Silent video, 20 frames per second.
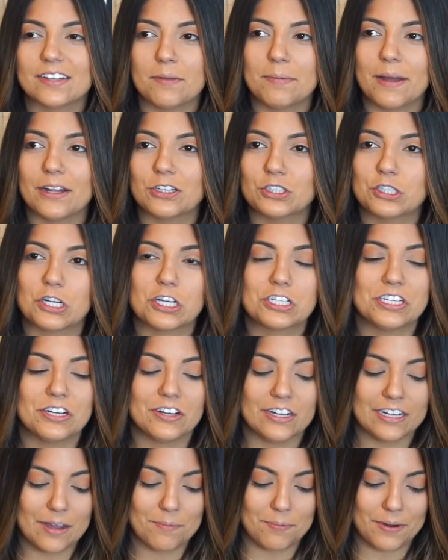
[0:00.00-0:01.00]
about to start
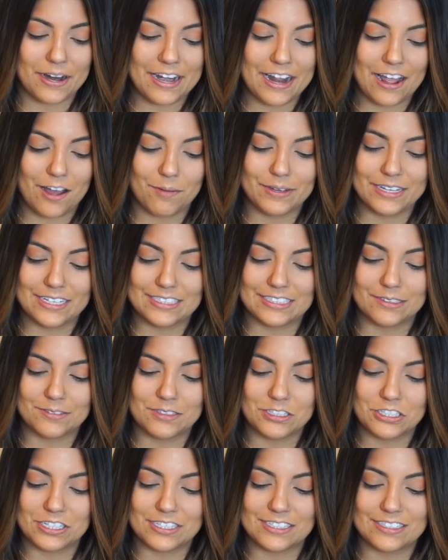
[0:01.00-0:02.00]
tearing up right now because it
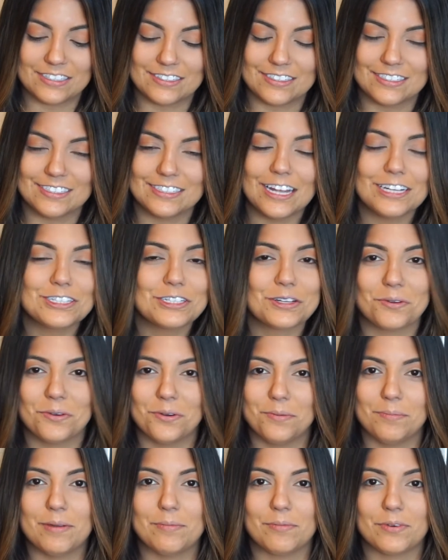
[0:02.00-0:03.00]
was just such a
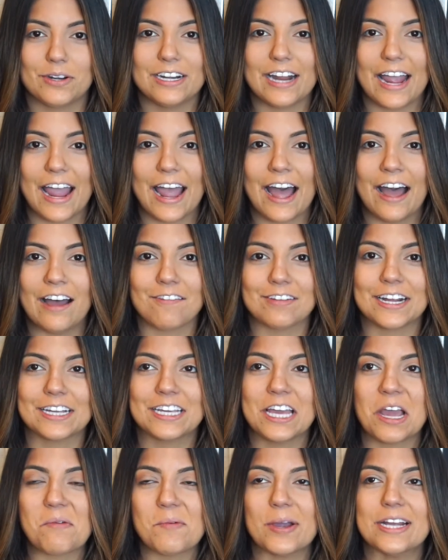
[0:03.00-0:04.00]
cool memory to have. And
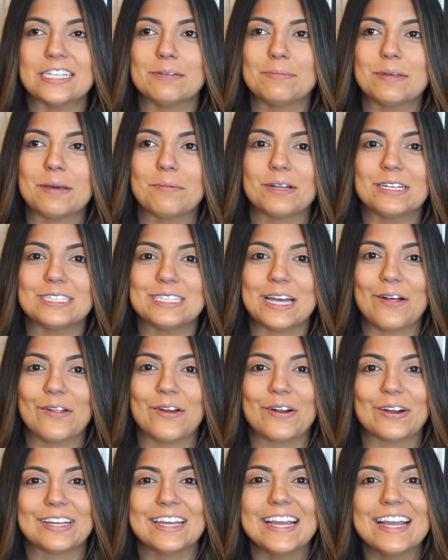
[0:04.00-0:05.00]
I can't wait to be able to tell
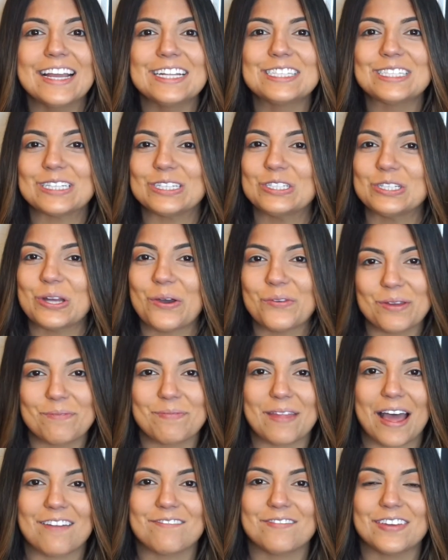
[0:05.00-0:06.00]
our kids and show
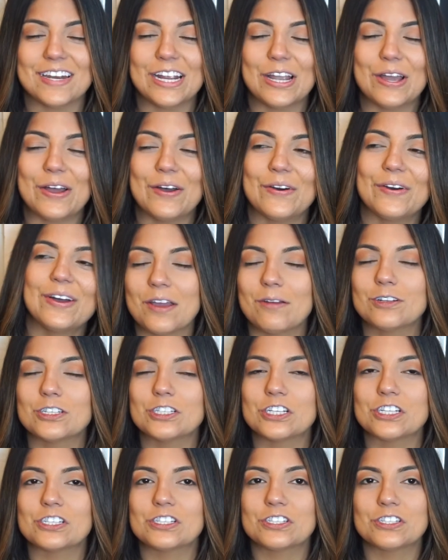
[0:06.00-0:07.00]
them that video. It
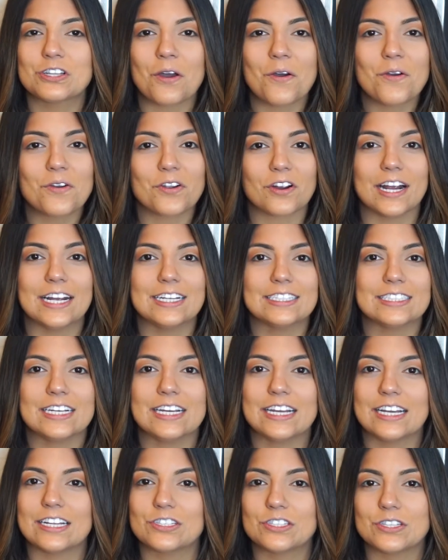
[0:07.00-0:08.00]
was just so
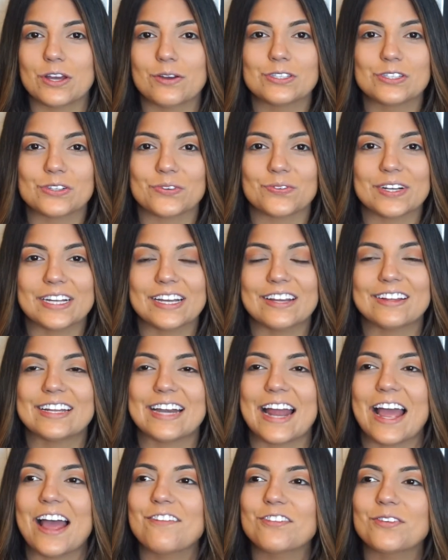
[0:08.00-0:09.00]
crazy and so surreal,
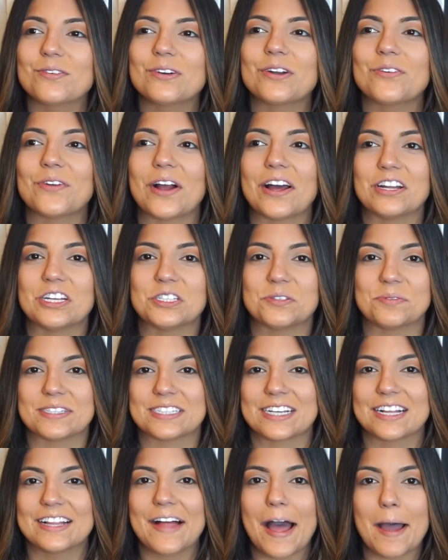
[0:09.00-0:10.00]
and everyone around us
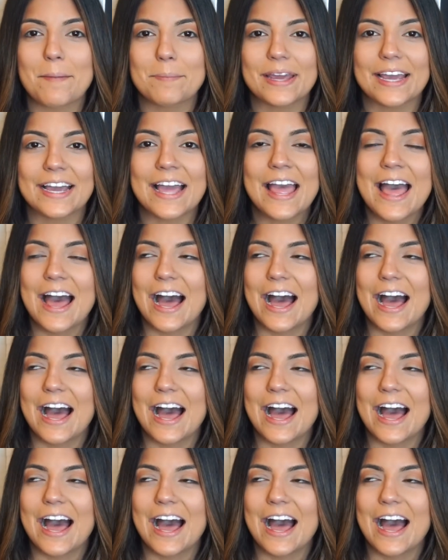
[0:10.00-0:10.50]
was clapping.